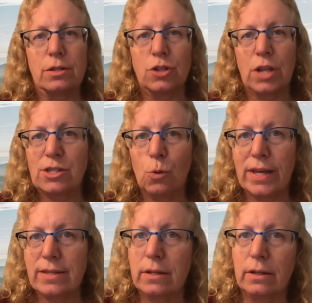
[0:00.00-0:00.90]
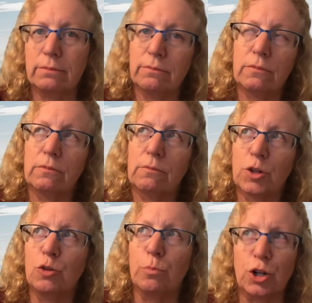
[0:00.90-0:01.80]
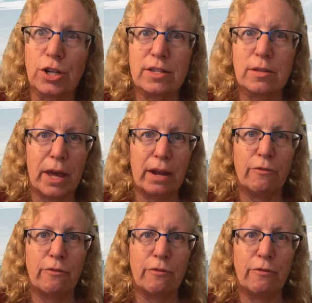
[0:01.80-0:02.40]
There's lots of ways to participate.